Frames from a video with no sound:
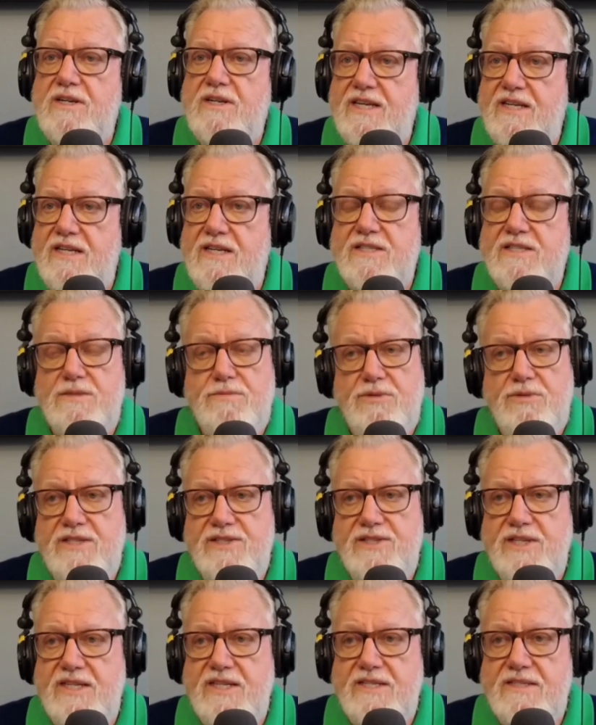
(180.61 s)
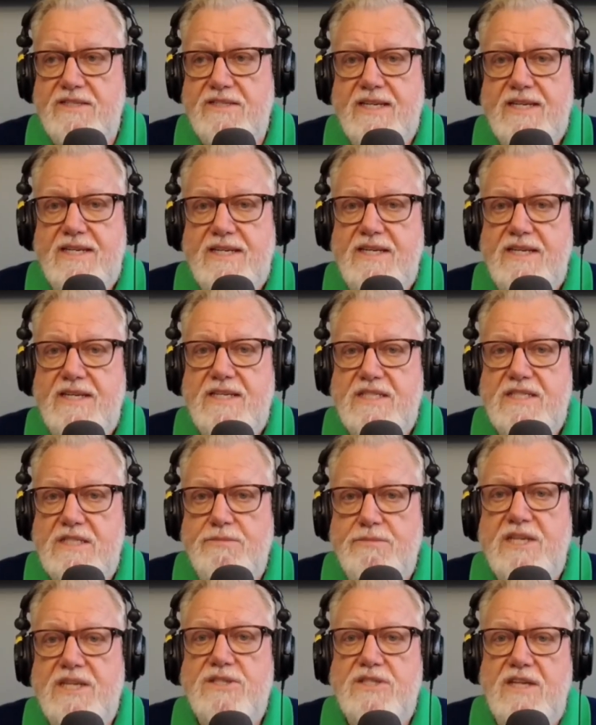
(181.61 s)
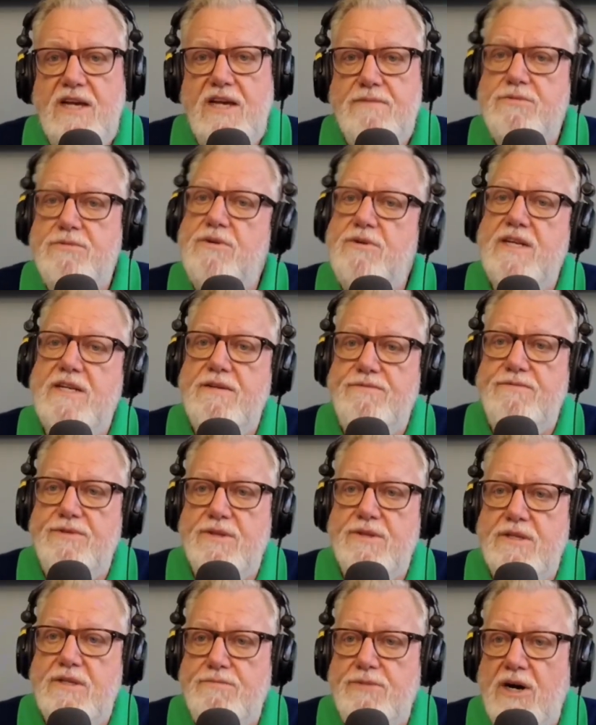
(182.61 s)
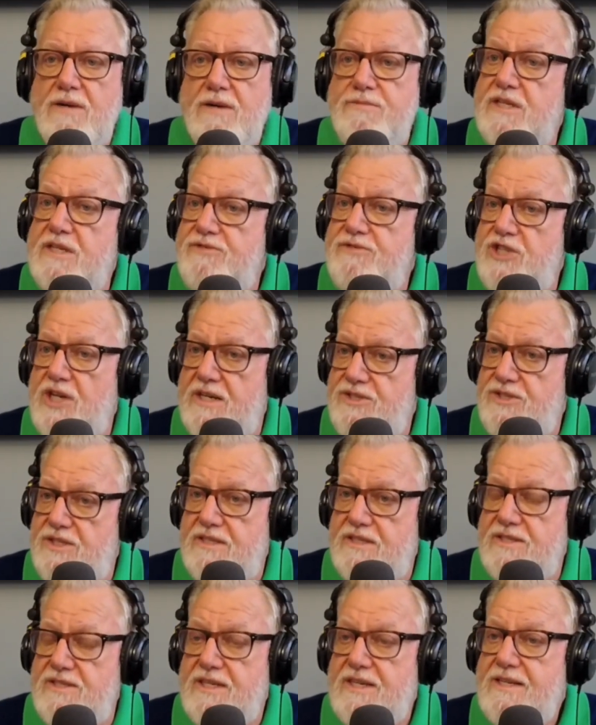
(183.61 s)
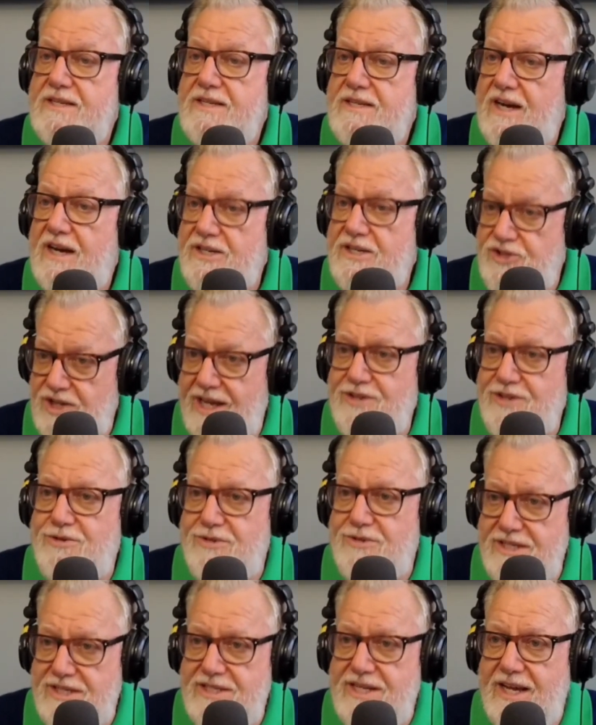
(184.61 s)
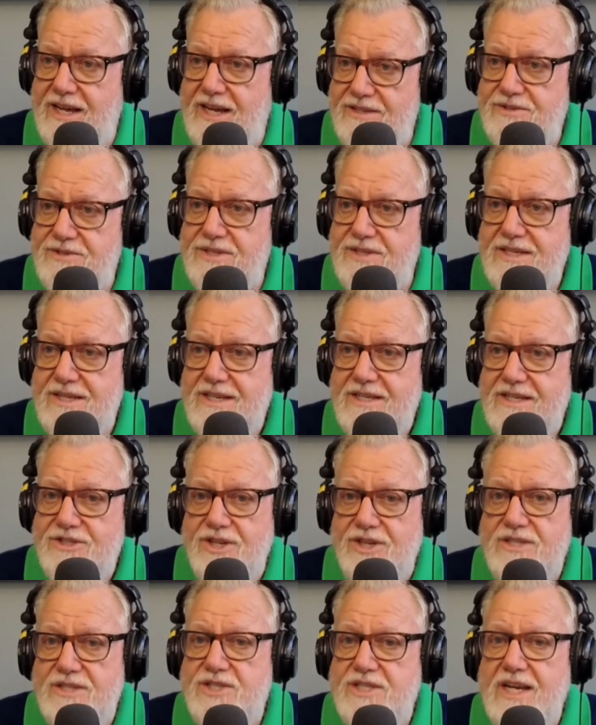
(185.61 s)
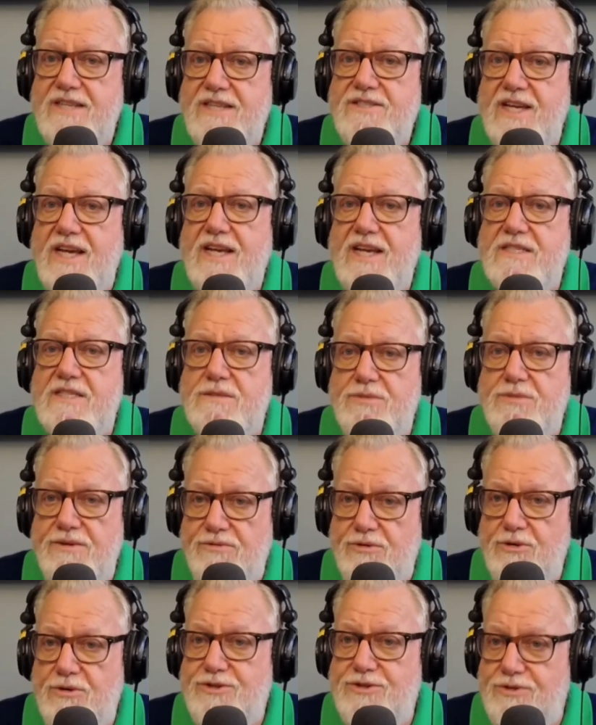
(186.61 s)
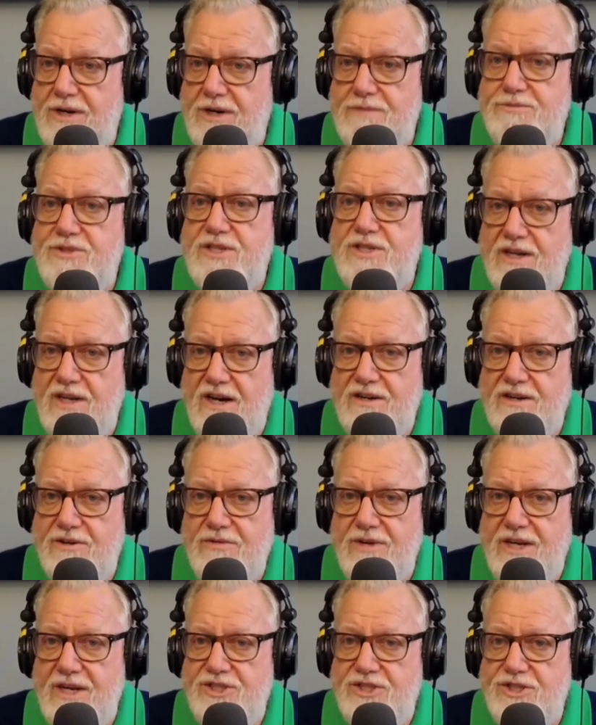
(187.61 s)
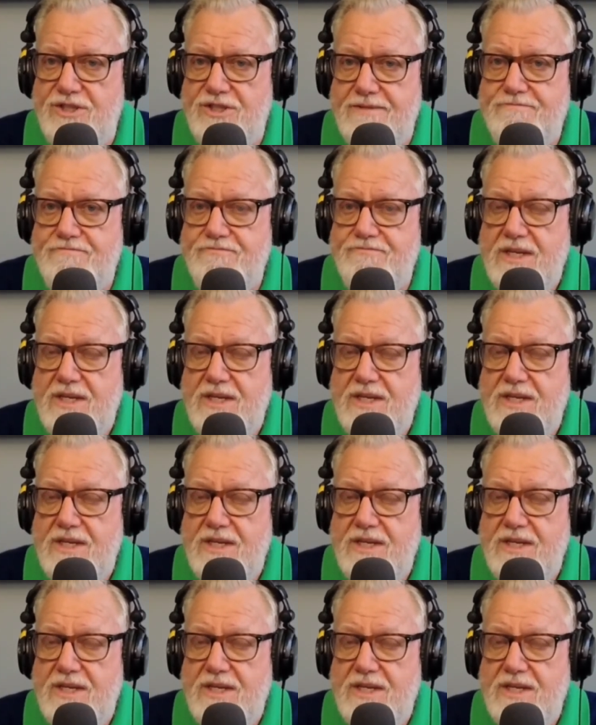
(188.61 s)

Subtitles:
in as president, Smith separated from the Department of Justice on January 10th, just 10 days before Trump's inauguration.